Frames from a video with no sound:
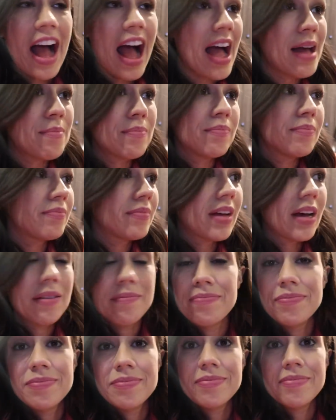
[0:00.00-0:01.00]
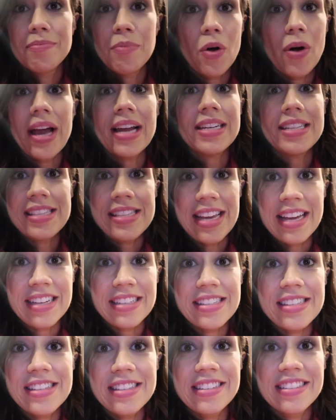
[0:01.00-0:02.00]
I'm Miranda
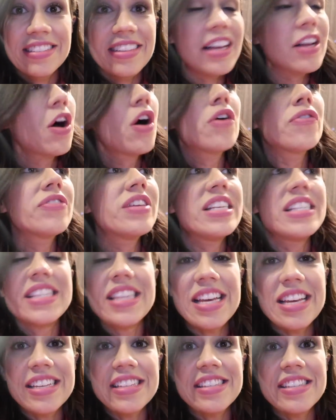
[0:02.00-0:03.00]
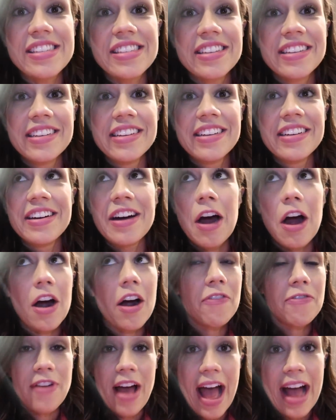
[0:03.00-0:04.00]
Sings. Like, all of these things
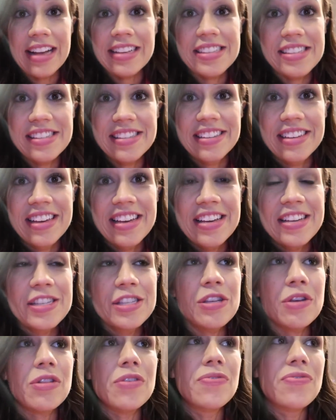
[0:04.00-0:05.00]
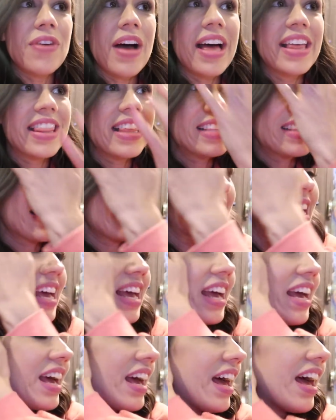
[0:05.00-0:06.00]
are facts. So the fact, it's like,
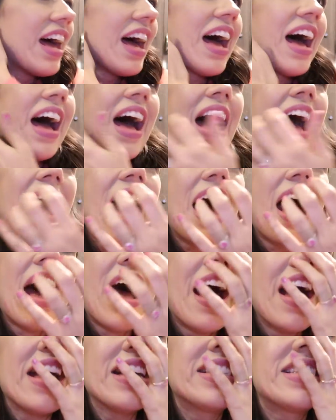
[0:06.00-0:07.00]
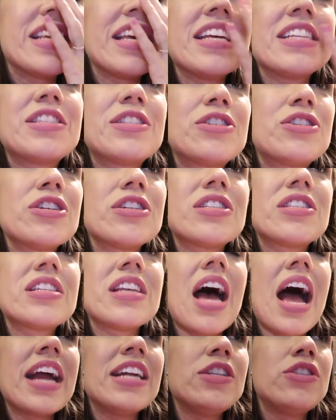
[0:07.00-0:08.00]
it's it's
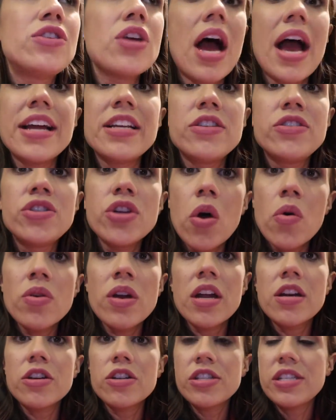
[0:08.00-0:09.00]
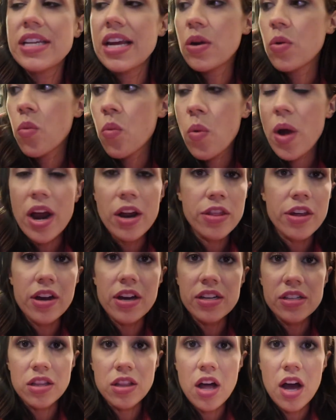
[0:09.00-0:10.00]
just, I, I don't understand where
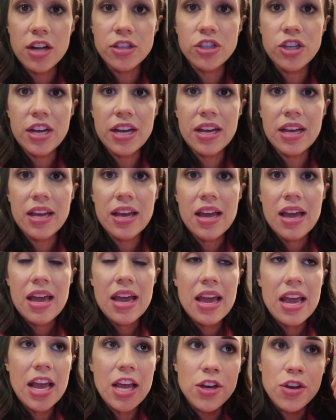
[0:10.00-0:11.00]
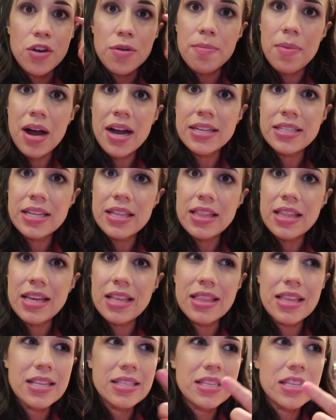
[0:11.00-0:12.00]
there is logic in your mind to
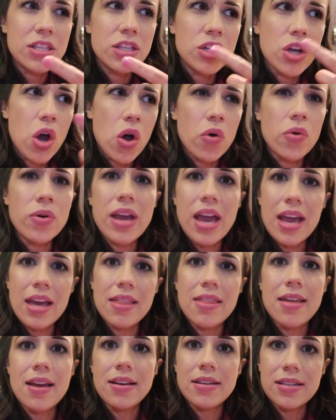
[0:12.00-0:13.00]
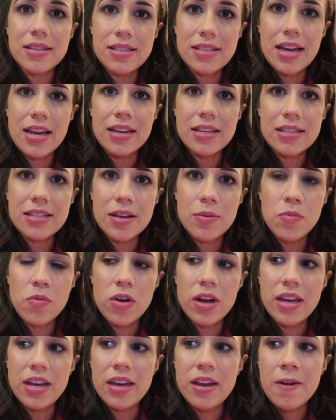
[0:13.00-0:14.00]
think this is an okay thing to say to
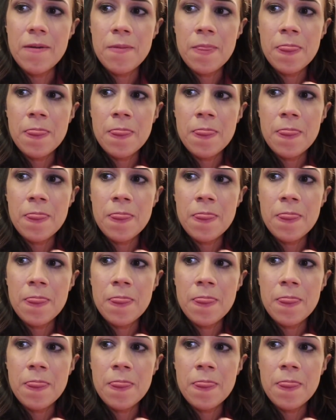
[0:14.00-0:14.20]
someone.